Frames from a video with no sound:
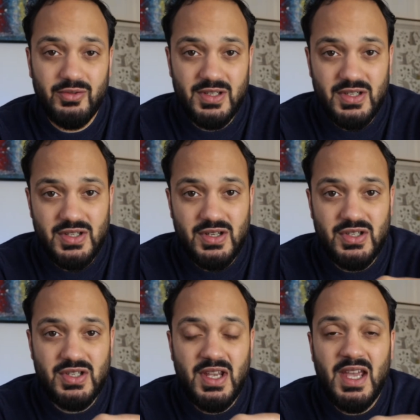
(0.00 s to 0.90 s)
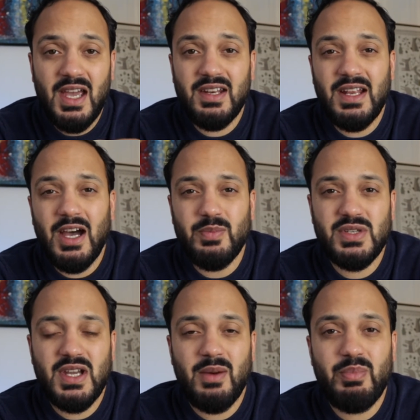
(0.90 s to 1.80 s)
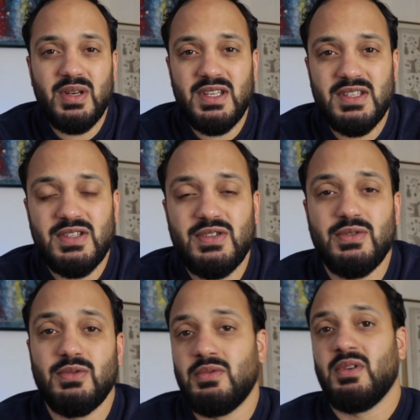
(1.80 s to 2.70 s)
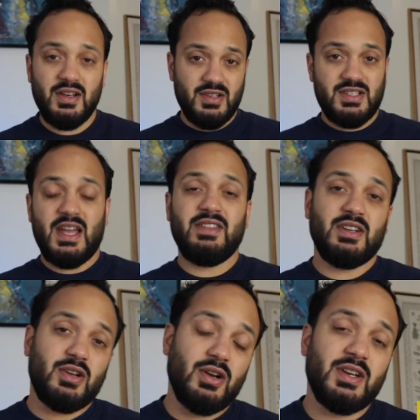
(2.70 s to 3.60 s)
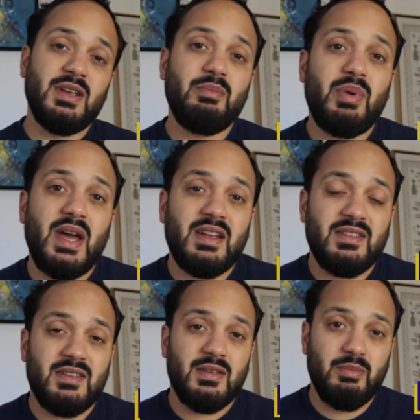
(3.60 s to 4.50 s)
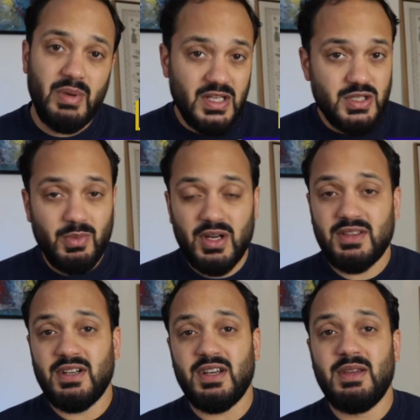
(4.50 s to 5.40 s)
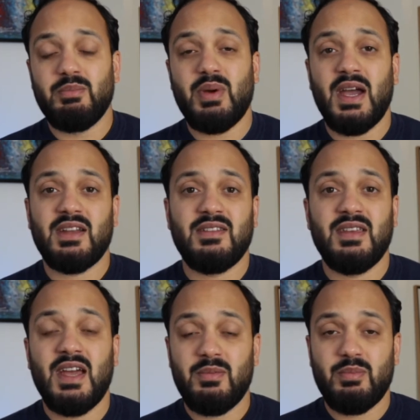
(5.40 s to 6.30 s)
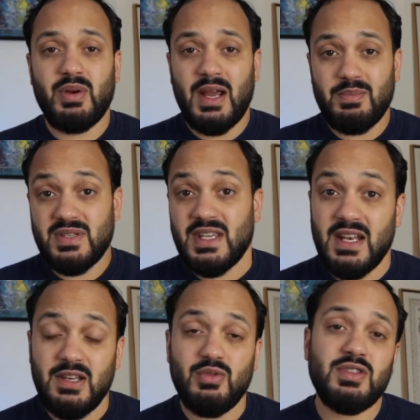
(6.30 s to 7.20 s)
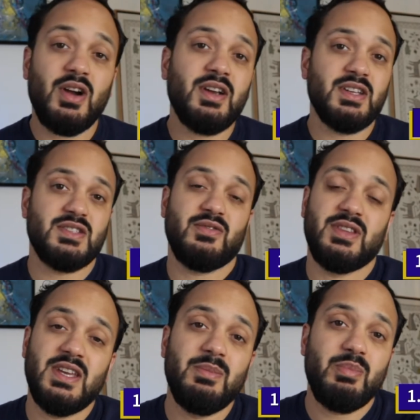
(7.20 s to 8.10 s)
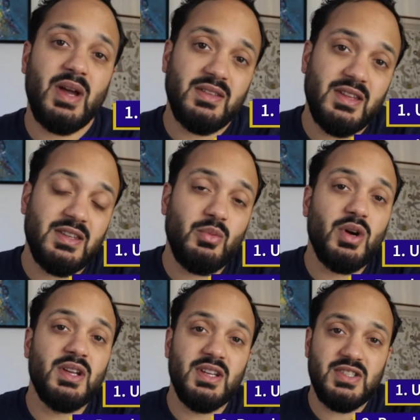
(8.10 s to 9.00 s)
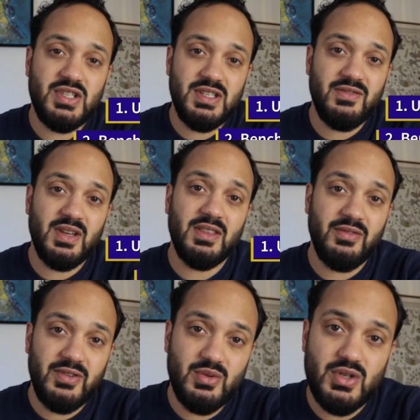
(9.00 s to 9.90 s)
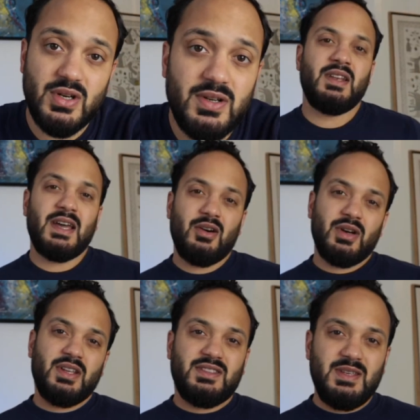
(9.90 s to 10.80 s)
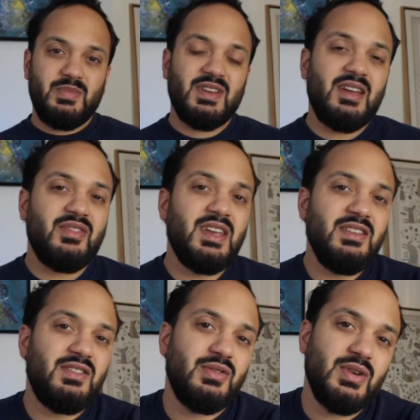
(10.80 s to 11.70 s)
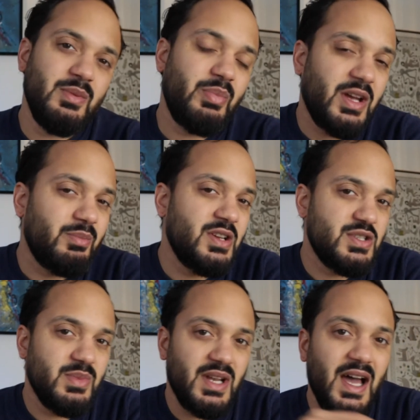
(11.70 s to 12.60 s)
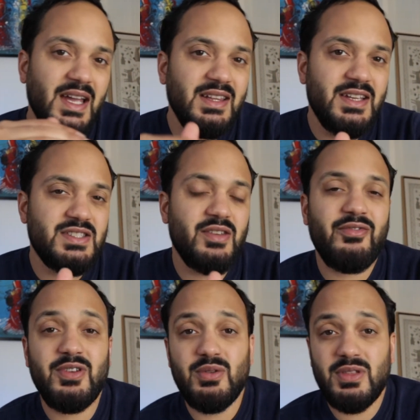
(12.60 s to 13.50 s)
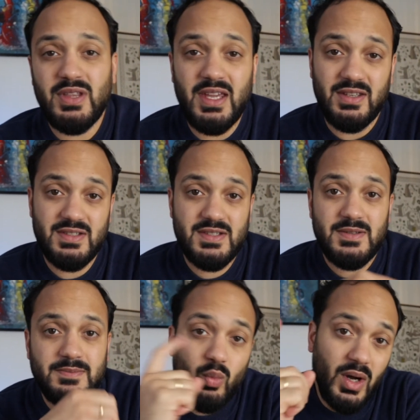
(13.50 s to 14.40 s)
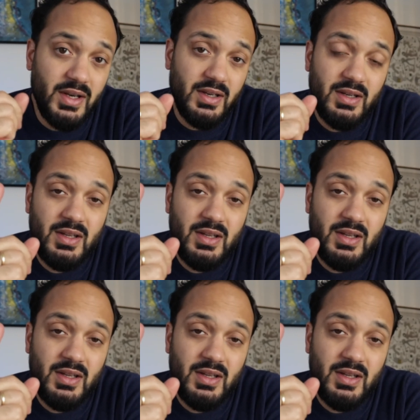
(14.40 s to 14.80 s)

research, and it helps companies to understand their current impact, benchmark their impact, and perhaps set new targets for the impact that they want to achieve in the future. Now, a deep dive into impact measurement highlights a few things. One,